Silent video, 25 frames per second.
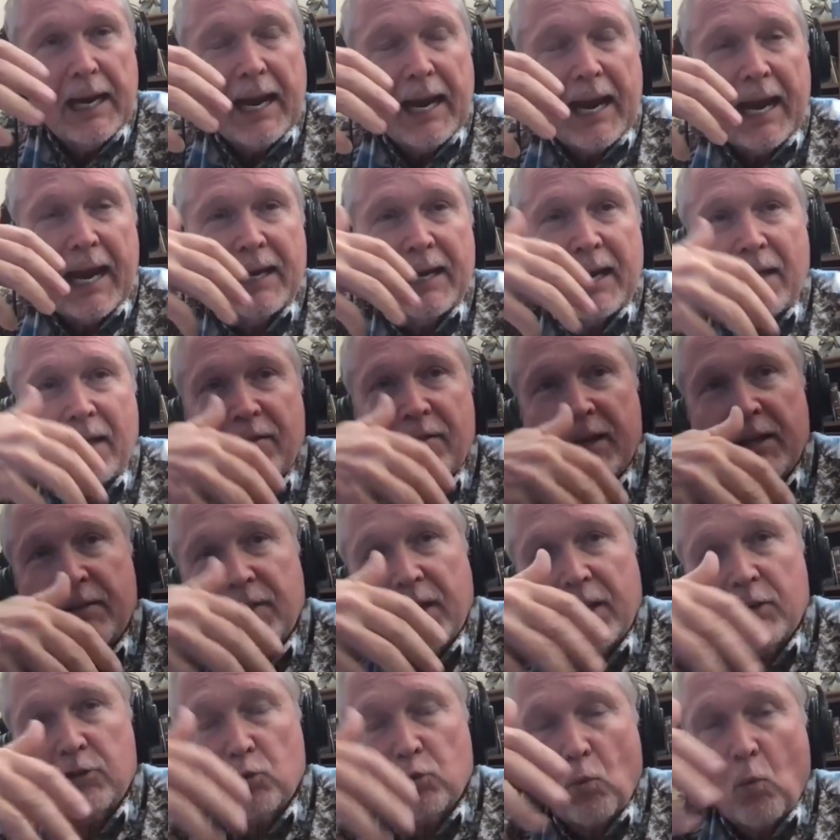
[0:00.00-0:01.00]
And I think
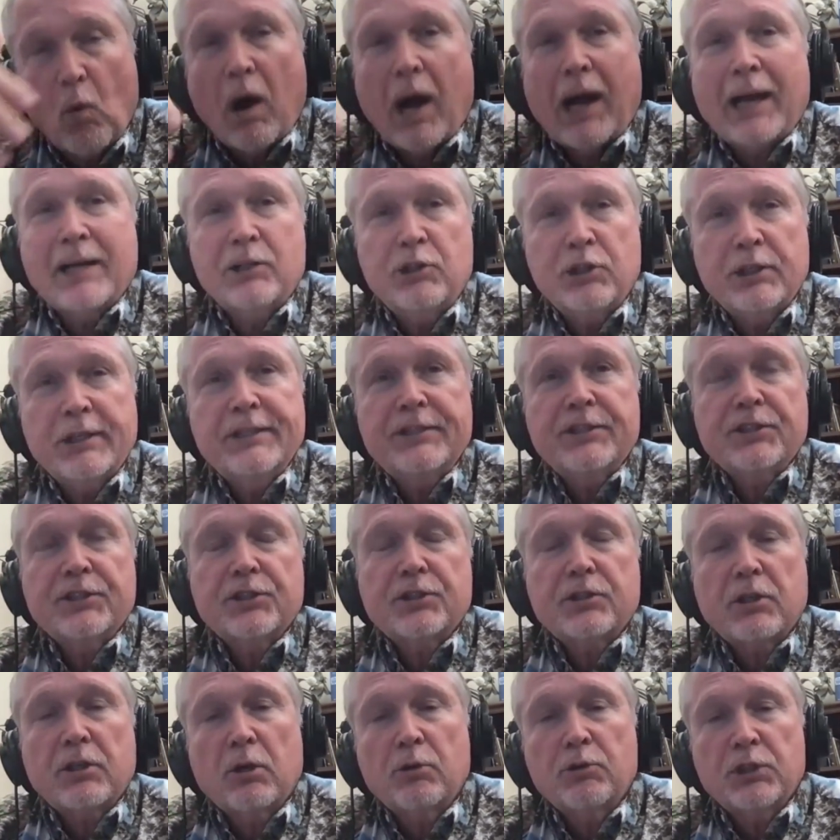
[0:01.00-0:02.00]
that's why Jesus
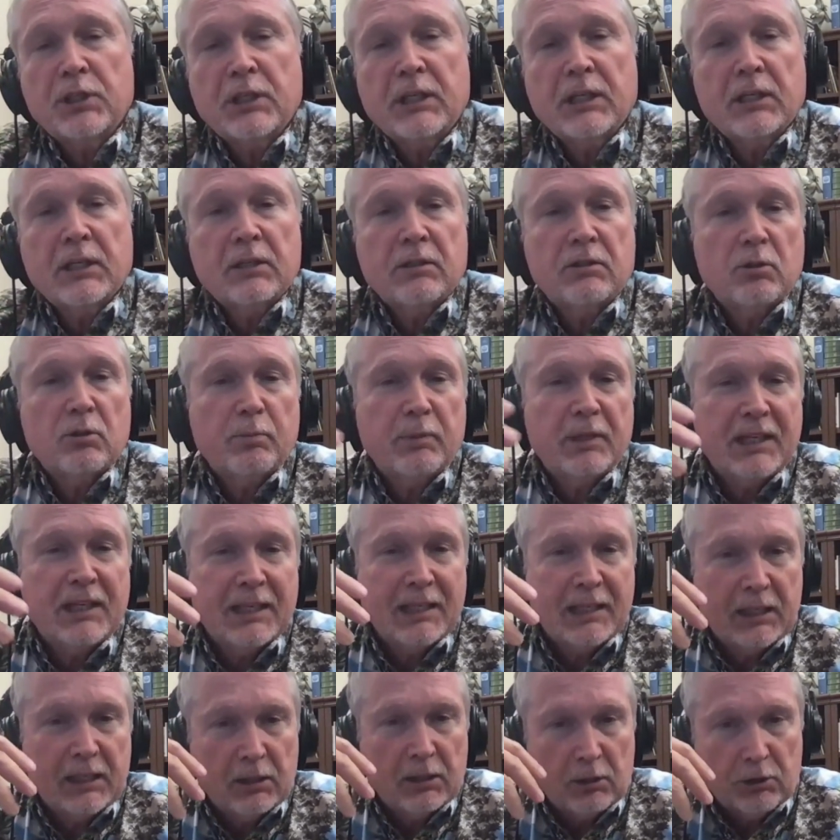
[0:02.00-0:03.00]
goes in to
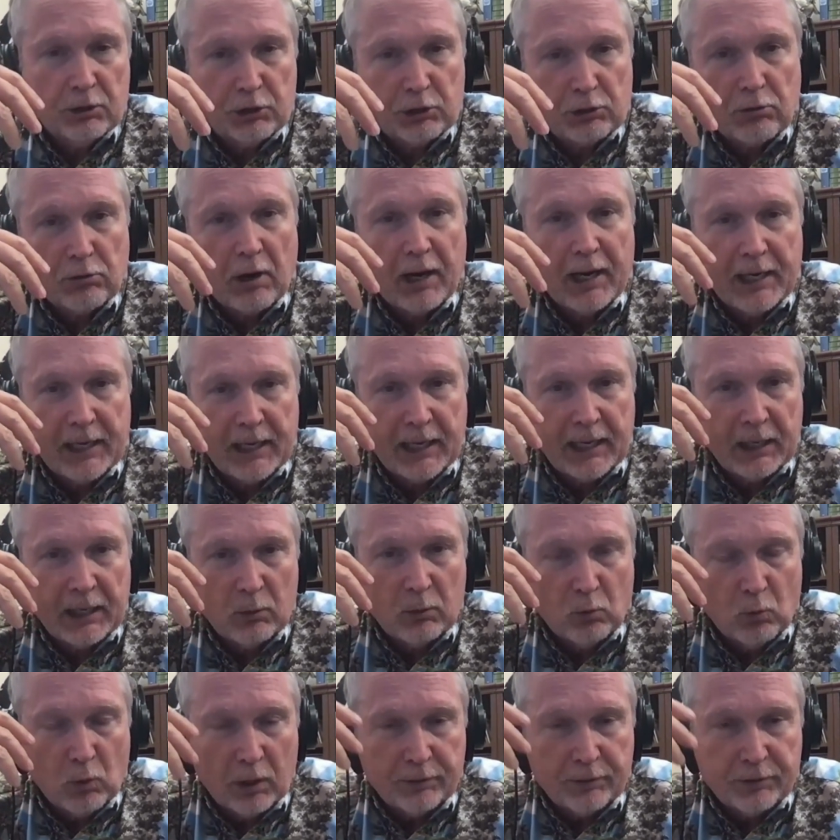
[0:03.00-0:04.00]
begin illustrating
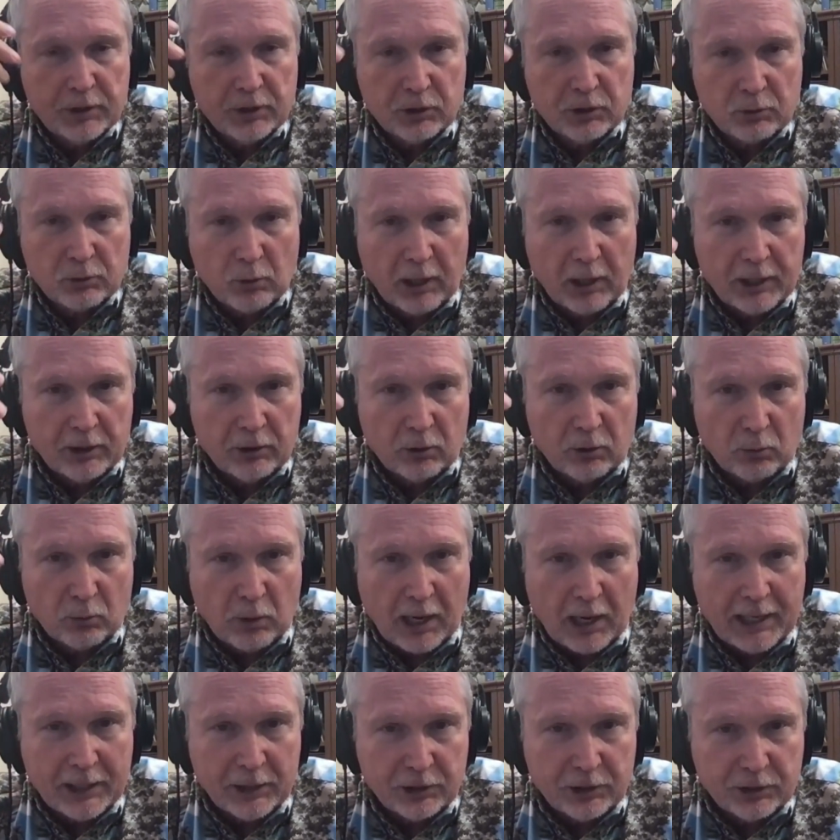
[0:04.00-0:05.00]
what this greater
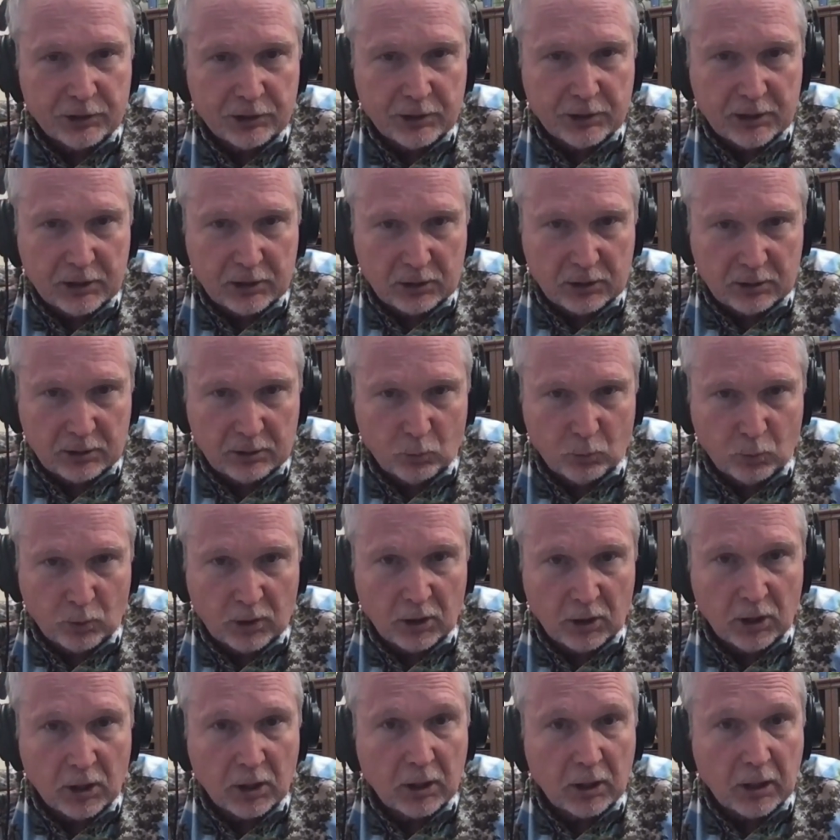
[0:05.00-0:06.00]
righteousness would
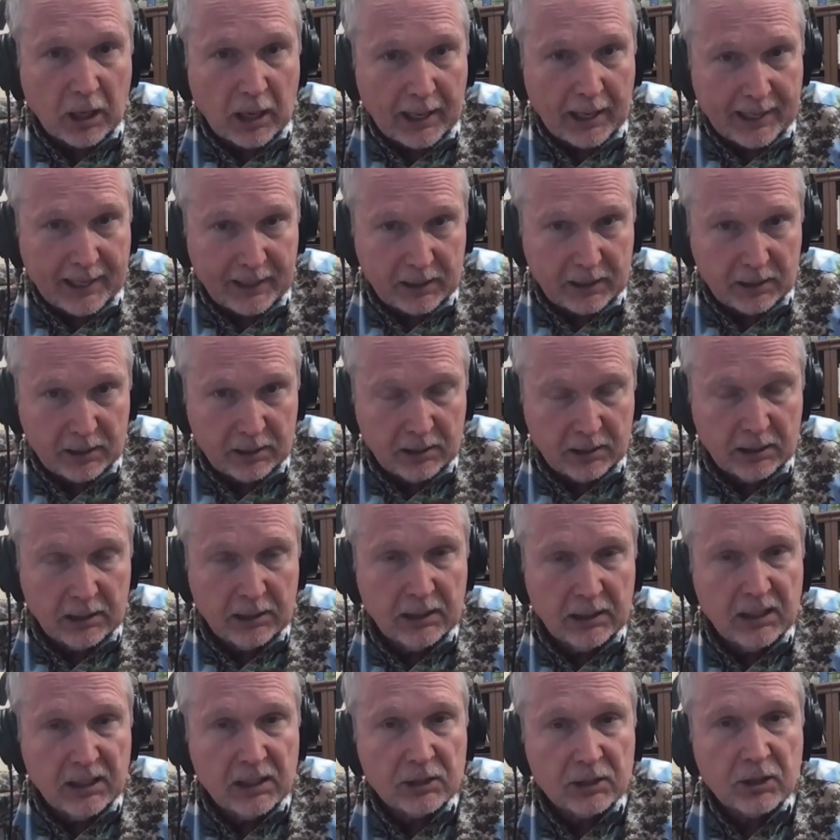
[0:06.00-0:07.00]
look like.
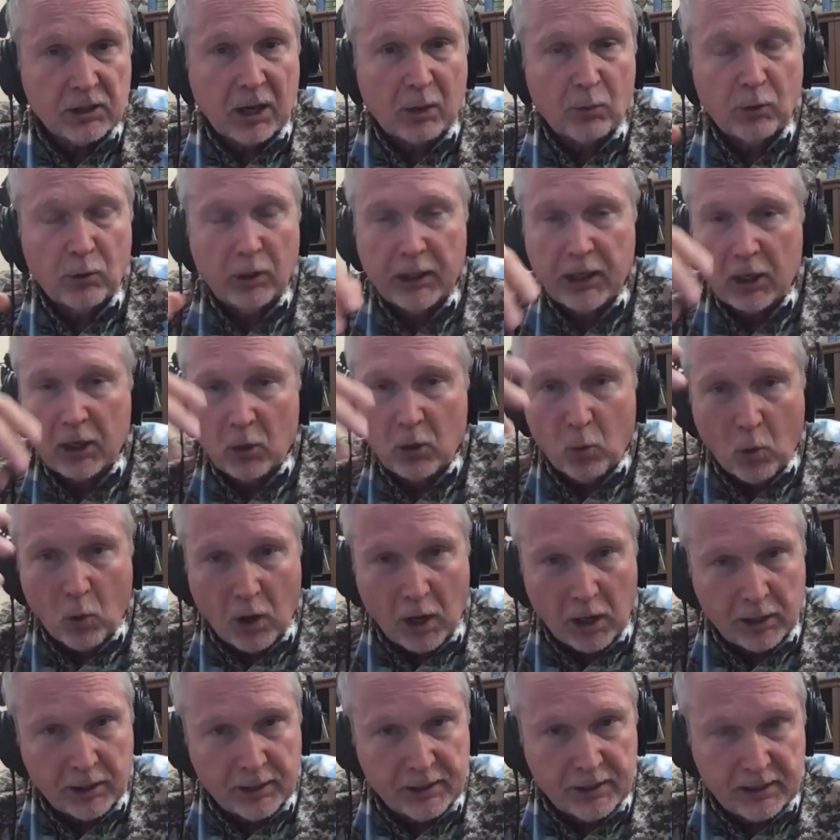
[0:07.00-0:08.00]
It's not really a
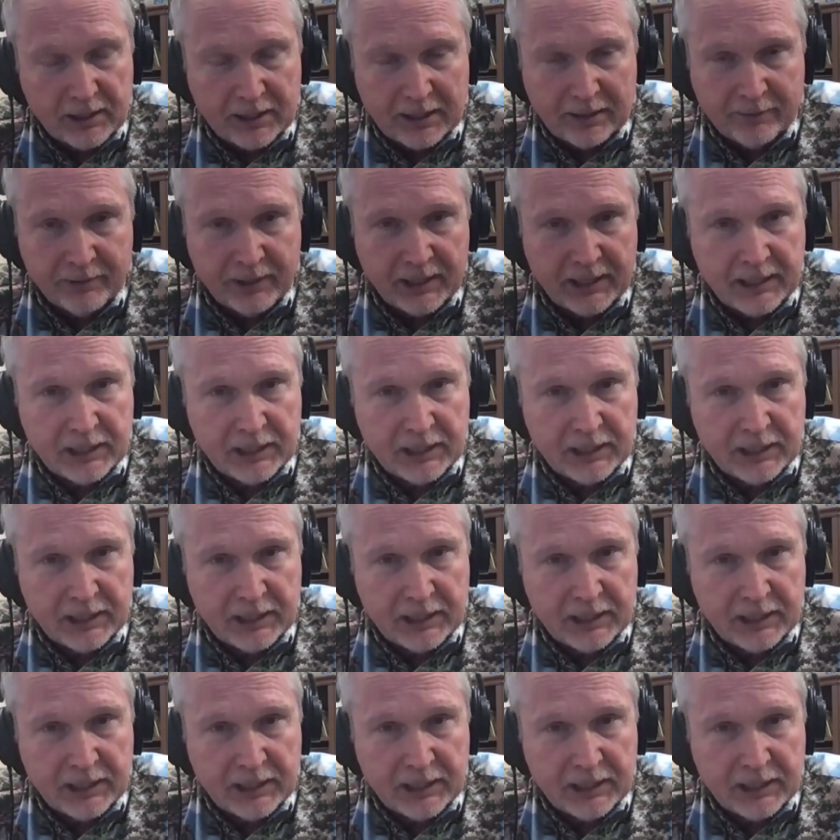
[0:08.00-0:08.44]
quantity of it.